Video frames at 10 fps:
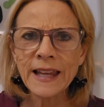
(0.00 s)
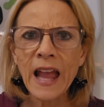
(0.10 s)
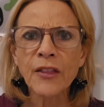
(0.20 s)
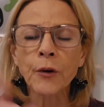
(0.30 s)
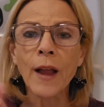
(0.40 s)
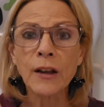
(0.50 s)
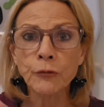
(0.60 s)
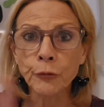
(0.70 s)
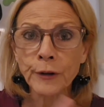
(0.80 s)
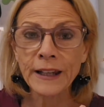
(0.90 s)
together,
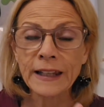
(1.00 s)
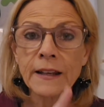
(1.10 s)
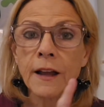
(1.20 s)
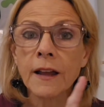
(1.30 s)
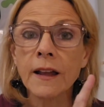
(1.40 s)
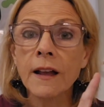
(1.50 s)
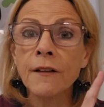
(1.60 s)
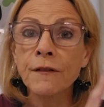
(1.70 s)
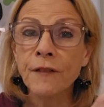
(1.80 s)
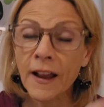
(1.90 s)
and read
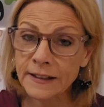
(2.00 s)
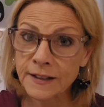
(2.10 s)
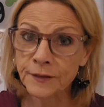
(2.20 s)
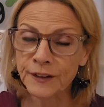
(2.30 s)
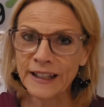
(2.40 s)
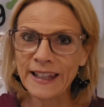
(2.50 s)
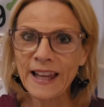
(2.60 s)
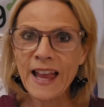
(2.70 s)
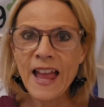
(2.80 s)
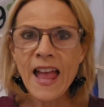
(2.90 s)

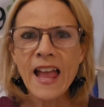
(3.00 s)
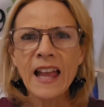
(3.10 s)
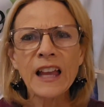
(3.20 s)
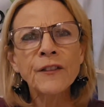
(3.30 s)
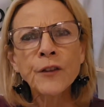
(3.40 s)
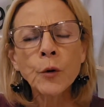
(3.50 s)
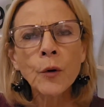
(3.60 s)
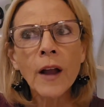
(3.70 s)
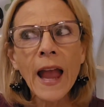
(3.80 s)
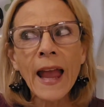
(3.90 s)
effectively. If
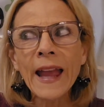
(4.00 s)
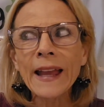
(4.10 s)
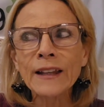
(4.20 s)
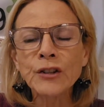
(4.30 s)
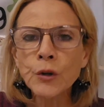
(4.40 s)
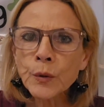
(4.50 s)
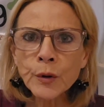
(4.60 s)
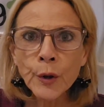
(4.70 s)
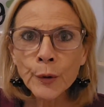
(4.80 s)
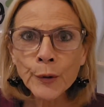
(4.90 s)
you're a
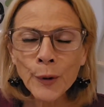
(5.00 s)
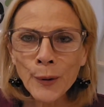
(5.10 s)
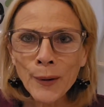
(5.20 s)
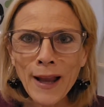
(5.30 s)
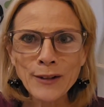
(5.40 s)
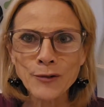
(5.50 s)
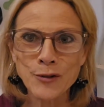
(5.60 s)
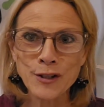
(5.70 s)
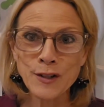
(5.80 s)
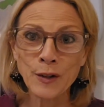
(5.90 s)
new learner and you're
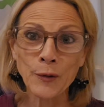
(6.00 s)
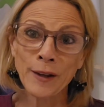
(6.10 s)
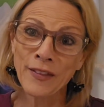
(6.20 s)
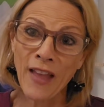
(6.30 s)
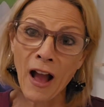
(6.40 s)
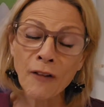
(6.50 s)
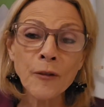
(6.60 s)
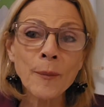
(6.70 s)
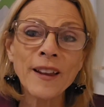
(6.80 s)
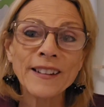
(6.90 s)
just learning the
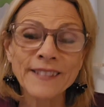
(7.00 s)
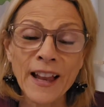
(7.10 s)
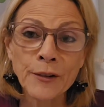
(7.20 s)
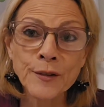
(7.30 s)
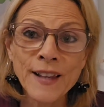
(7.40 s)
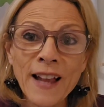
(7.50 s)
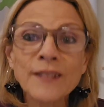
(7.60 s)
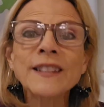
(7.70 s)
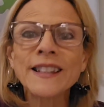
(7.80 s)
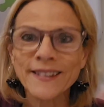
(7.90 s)
alphabet and letter
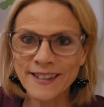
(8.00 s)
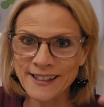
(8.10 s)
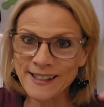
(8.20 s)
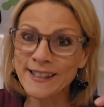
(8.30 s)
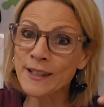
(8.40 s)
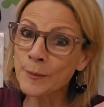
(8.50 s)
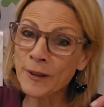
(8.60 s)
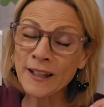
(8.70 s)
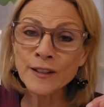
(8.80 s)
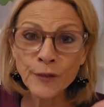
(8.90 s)
sounds, This is the
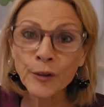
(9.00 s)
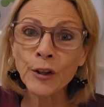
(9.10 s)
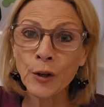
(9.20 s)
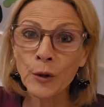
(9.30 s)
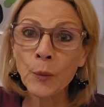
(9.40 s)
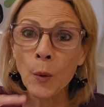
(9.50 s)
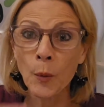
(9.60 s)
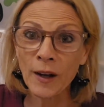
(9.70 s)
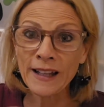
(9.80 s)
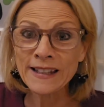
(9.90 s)
place for you. We're
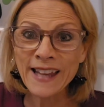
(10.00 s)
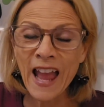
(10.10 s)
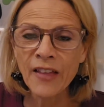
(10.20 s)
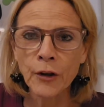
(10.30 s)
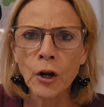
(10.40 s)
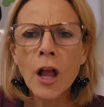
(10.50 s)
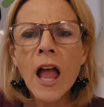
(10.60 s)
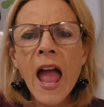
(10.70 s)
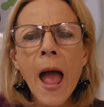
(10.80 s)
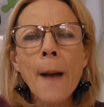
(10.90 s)
working together.
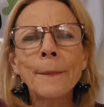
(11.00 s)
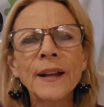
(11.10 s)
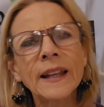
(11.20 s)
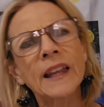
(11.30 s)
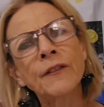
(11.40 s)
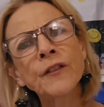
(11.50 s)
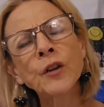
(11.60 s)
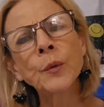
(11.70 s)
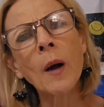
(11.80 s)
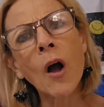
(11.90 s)
But if
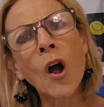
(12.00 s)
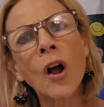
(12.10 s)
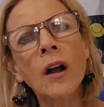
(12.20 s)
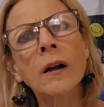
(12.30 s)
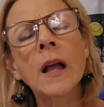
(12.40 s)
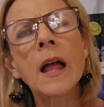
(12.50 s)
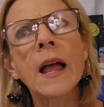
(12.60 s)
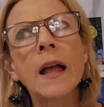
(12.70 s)
you are